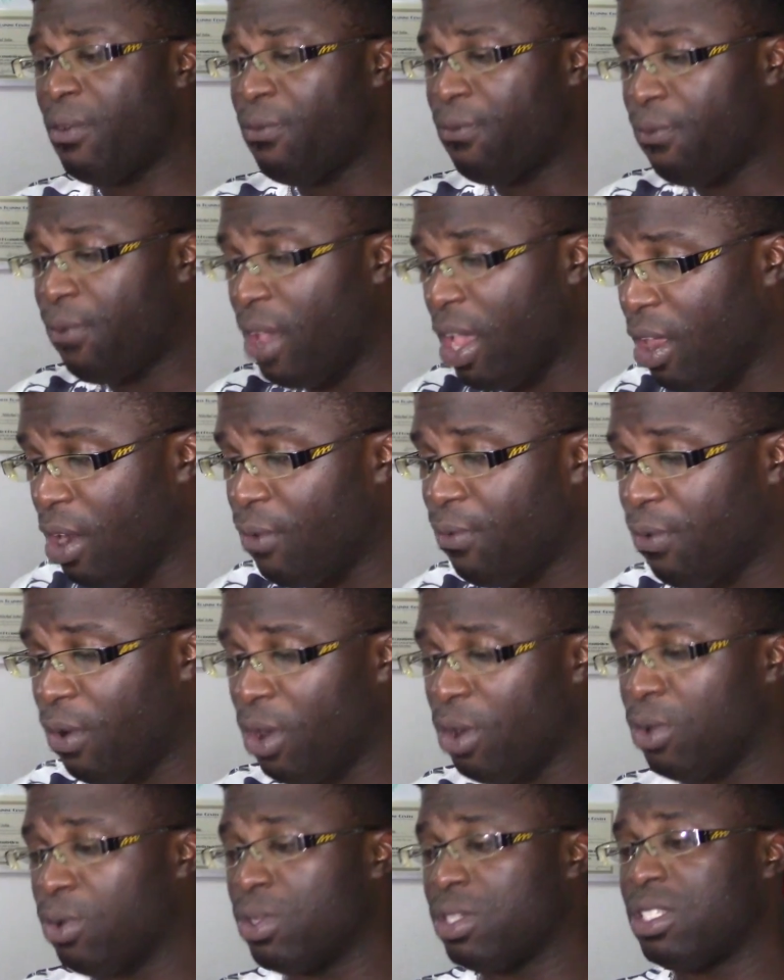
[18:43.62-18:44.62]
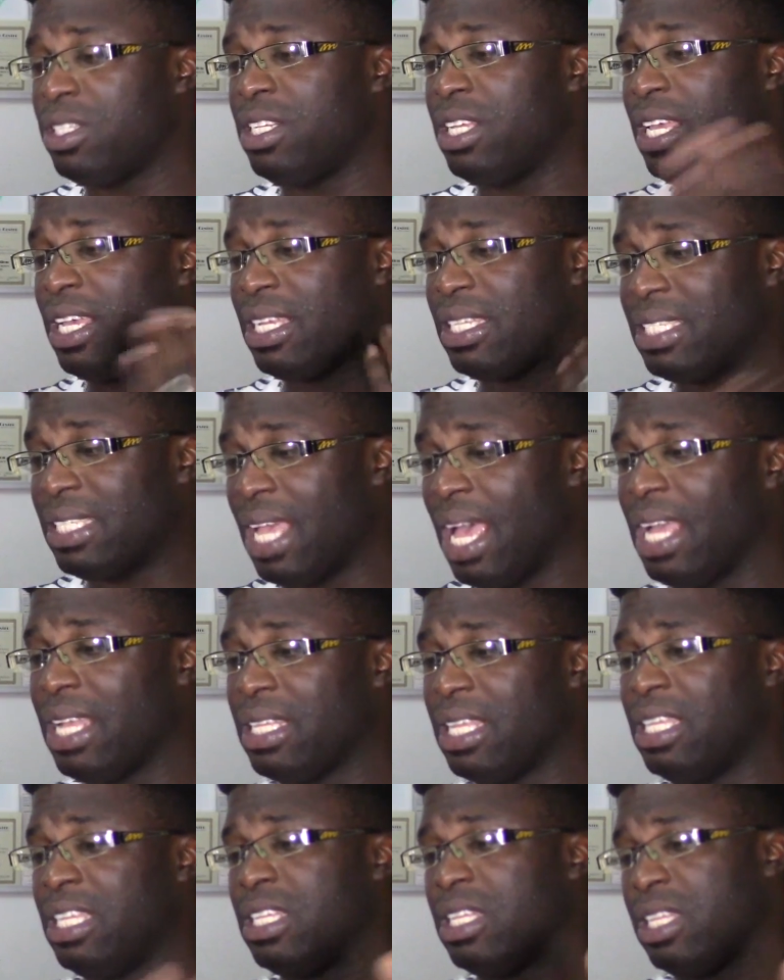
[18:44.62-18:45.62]
follows the
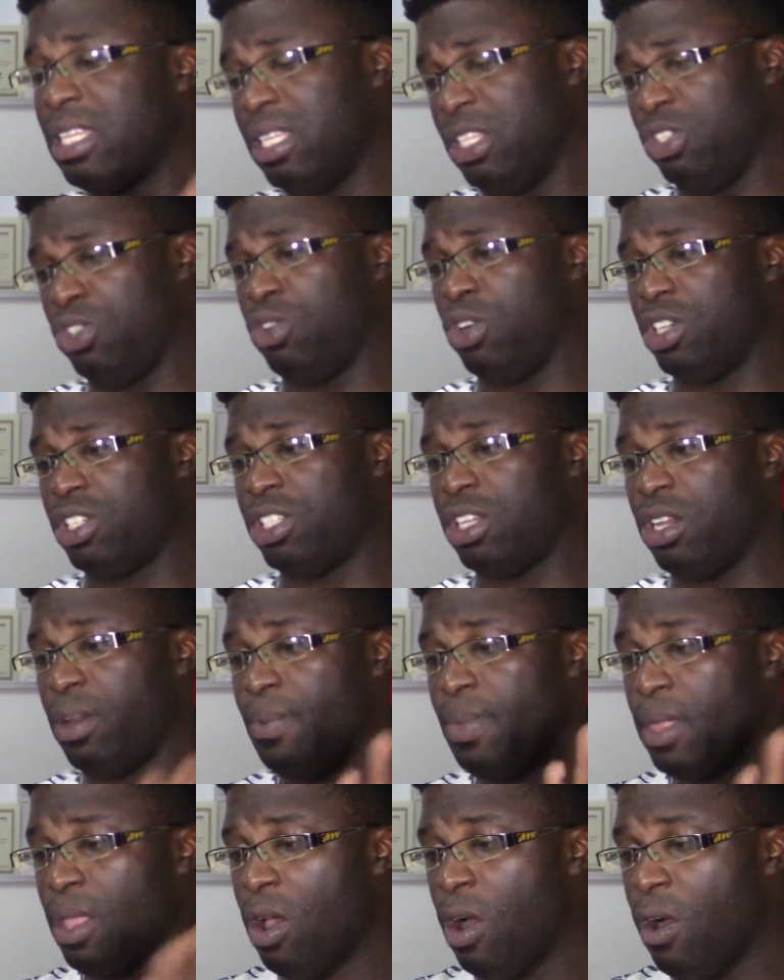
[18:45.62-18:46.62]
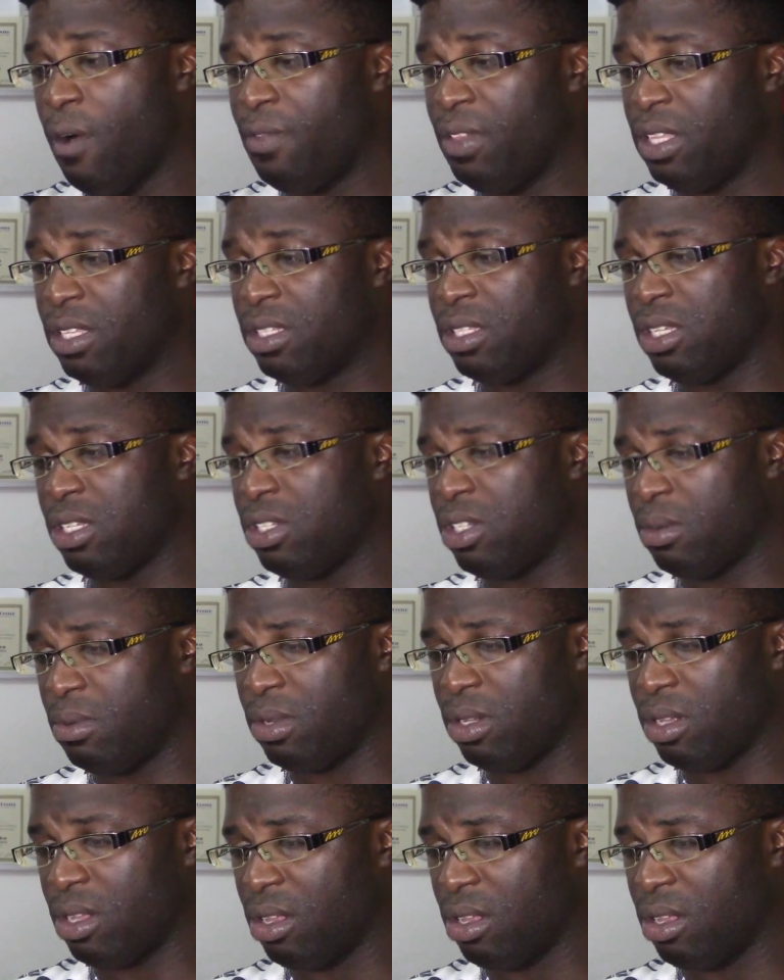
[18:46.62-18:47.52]
exact instruction of the insert something.